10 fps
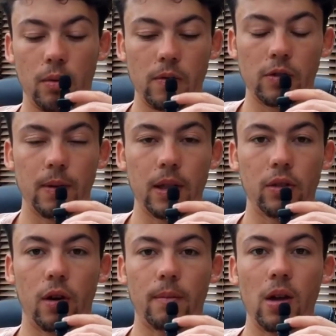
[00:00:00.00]
and what we've just been
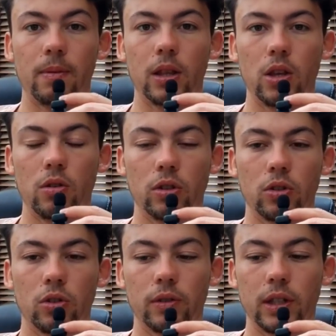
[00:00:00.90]
through, I'm hoping that you can
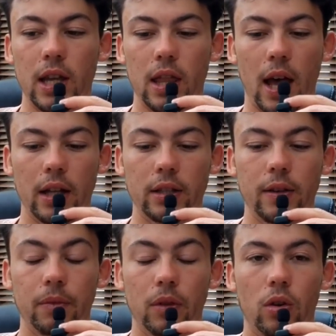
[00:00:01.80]
sort of see that
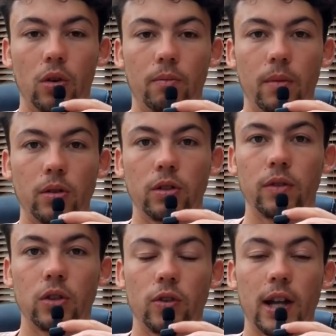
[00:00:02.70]
most
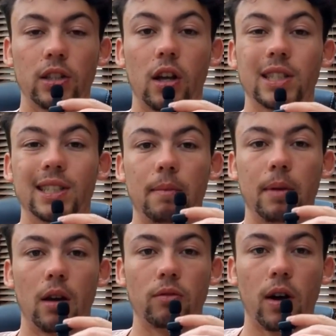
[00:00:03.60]
of the trades are
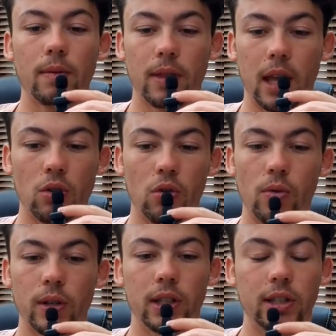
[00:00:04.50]
similar, right? They're not
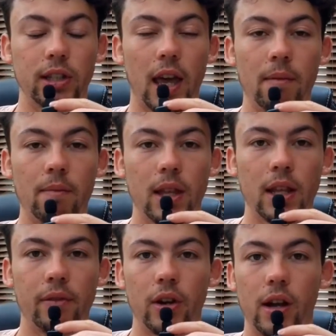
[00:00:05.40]
always the same. They
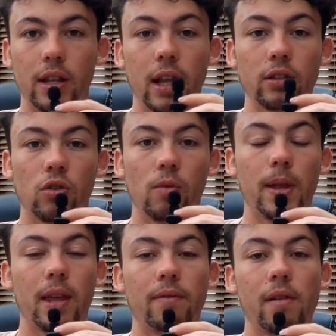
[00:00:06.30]
never look identical,
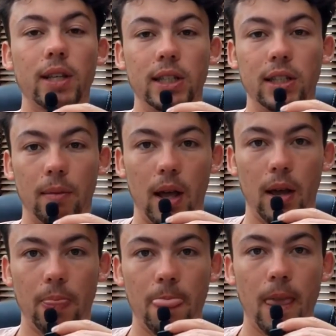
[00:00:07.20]
but they're very similar.
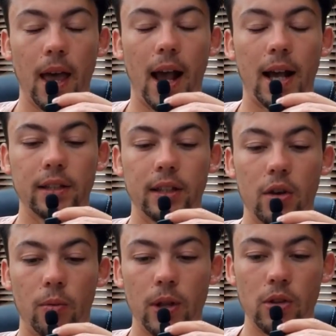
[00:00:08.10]
And
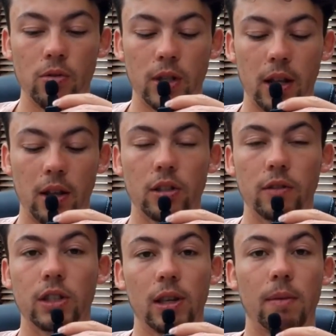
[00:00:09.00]
when you take loads
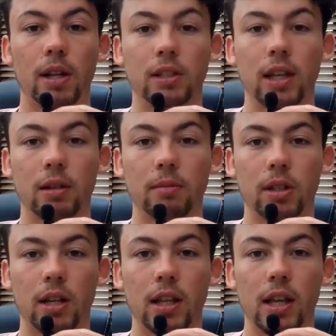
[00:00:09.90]
of similar setups
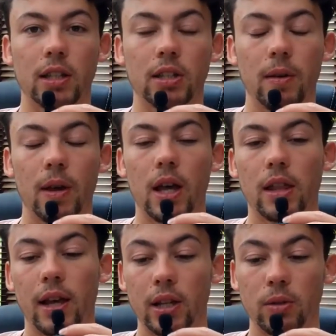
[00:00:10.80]
and ideas,
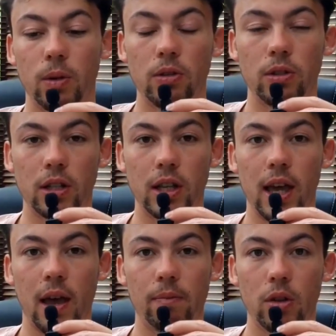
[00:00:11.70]
that's when you start to
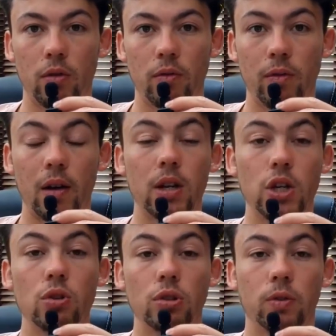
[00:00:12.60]
get very
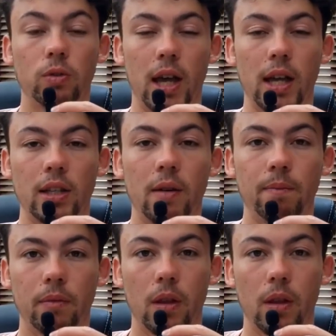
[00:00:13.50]
useful data,